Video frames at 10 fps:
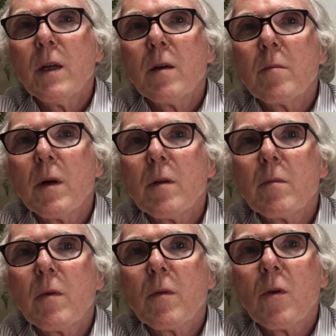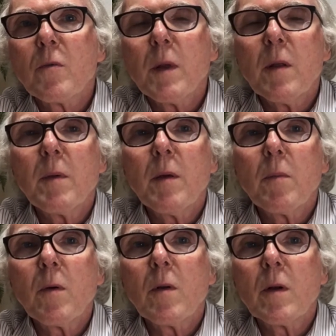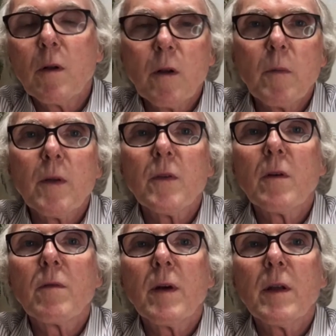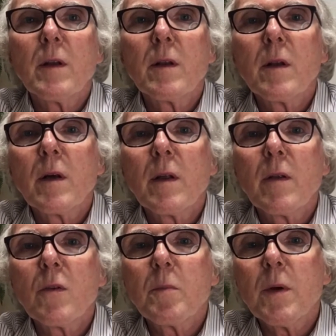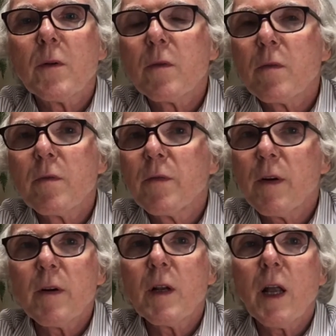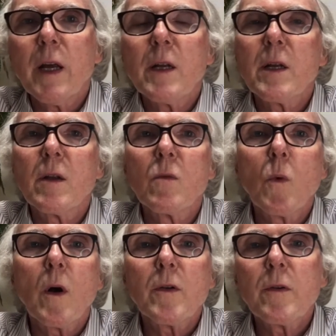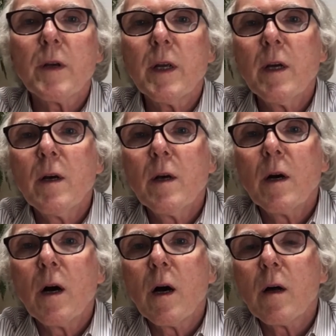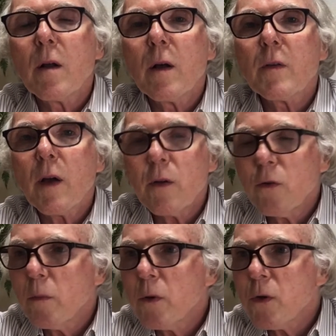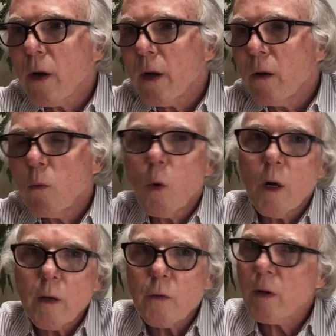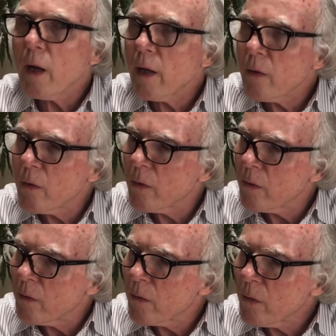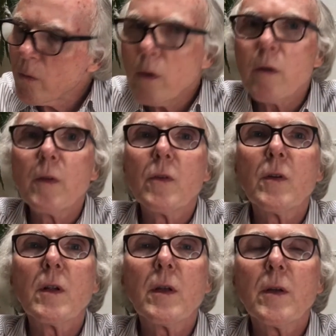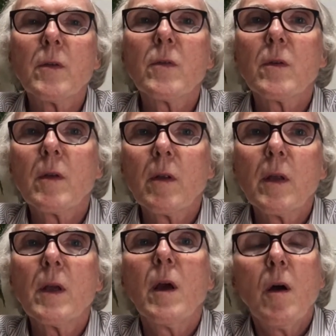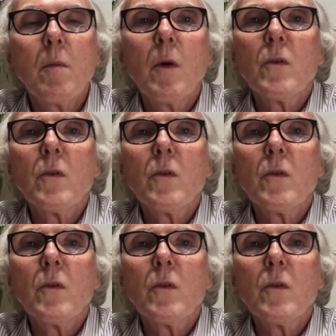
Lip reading: But of course many people, including myself, find those beers very light and watery. Asahi Super Dry was, and I don't know if it still is, the most